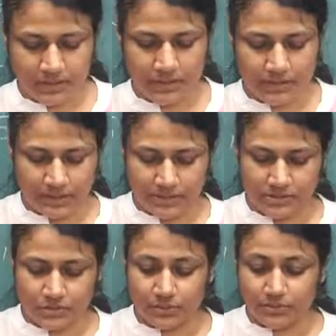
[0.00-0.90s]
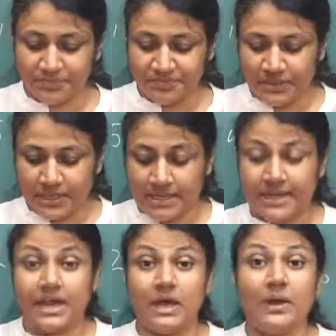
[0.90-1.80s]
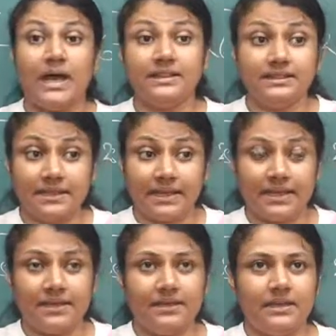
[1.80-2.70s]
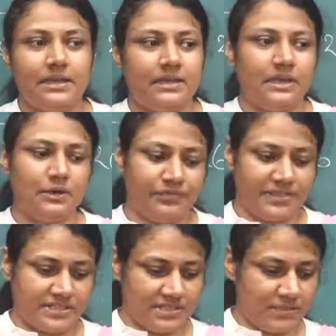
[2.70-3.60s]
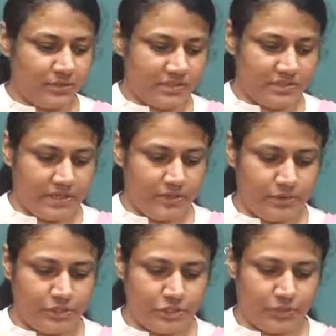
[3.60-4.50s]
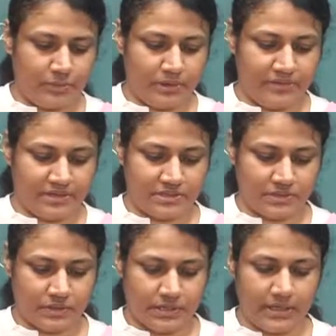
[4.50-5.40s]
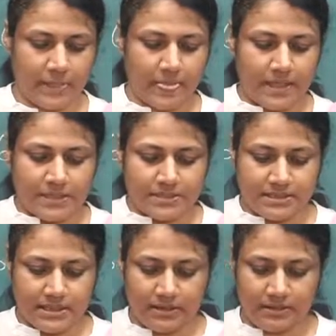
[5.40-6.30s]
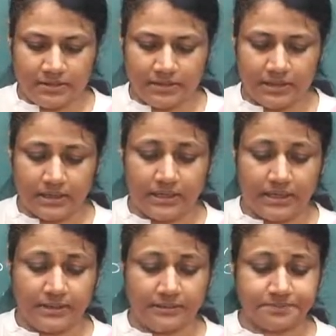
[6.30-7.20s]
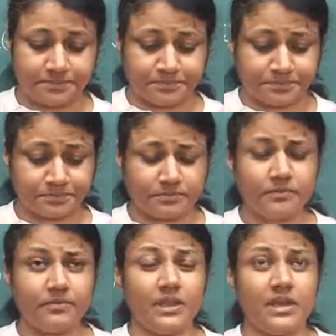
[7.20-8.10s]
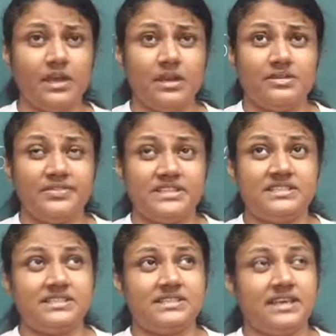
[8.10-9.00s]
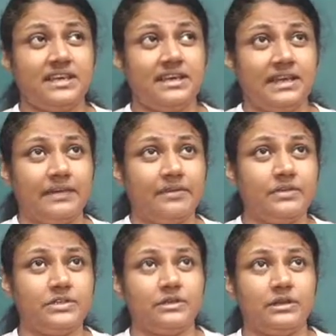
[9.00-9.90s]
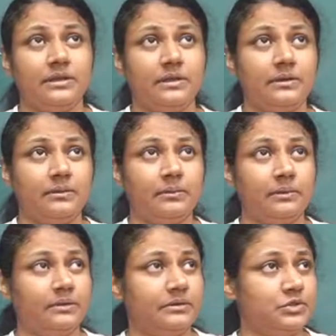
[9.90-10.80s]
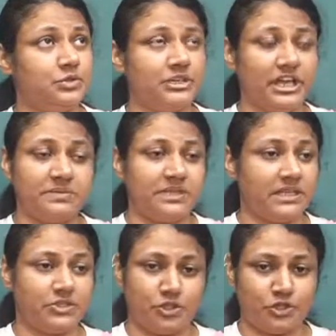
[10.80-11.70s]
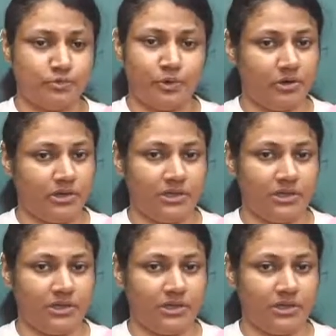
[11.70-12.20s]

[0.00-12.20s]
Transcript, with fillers: Okay, so now, Andike, now Festus Gurinchi, we are going to talk about Festus, okay. See, um, Festus ki, like we were told, two times he talked to Paul.